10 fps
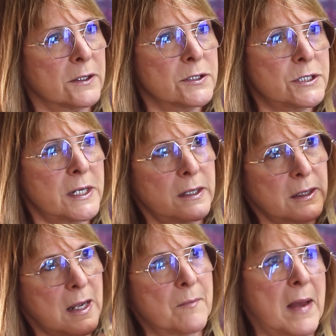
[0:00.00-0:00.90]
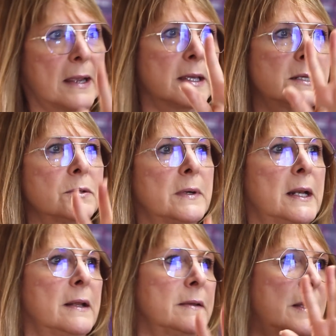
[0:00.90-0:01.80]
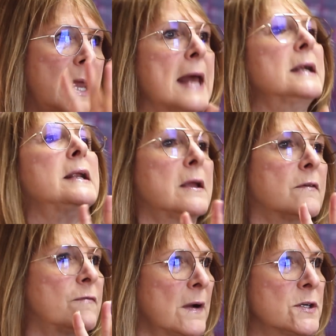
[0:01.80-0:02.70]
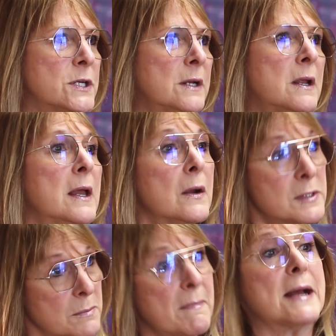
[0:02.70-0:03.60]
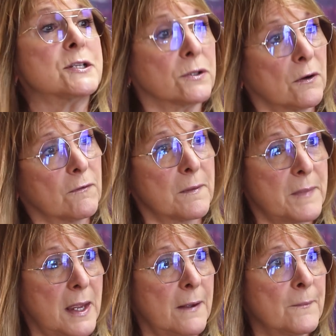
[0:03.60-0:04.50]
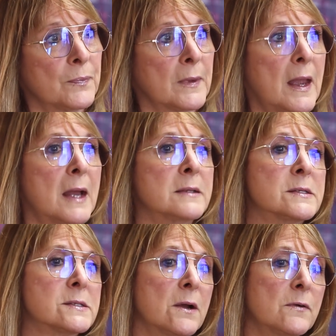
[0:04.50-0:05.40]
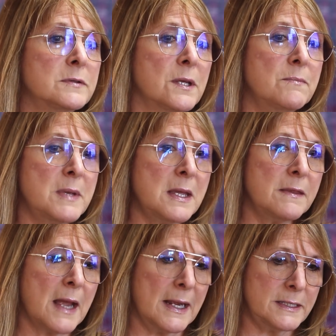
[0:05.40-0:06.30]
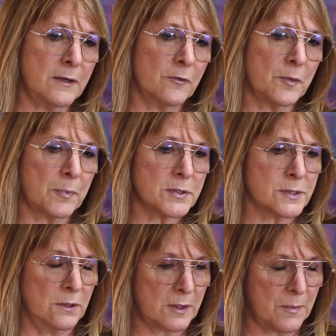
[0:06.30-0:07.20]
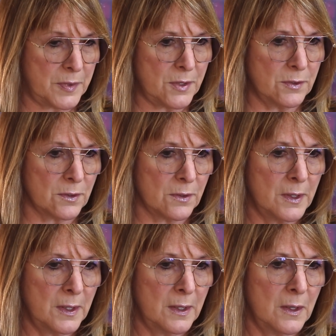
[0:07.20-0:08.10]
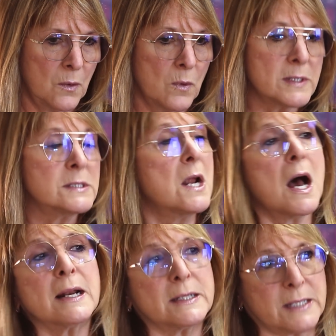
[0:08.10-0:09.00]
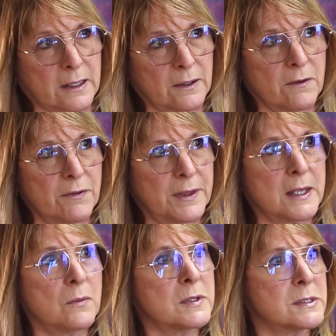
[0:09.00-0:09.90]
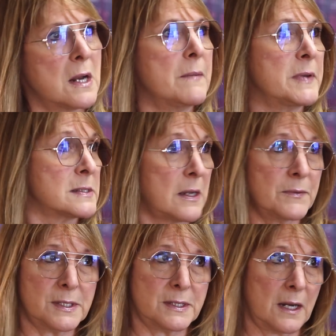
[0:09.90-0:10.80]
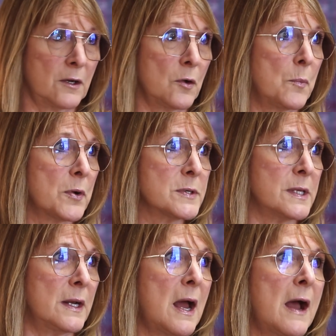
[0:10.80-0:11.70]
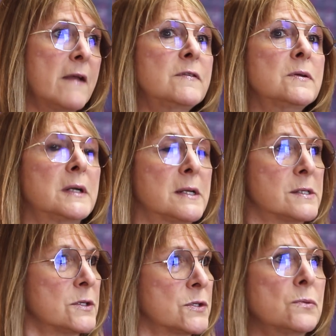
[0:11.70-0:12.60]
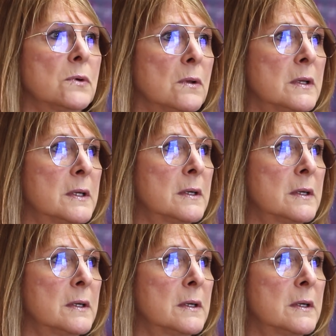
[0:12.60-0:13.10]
energy to come back into it and the editing function, it was magical for me. And so to me, the idea of the personal computer was not a technical thing. It was not because I was a technical person. I viewed it as a tool.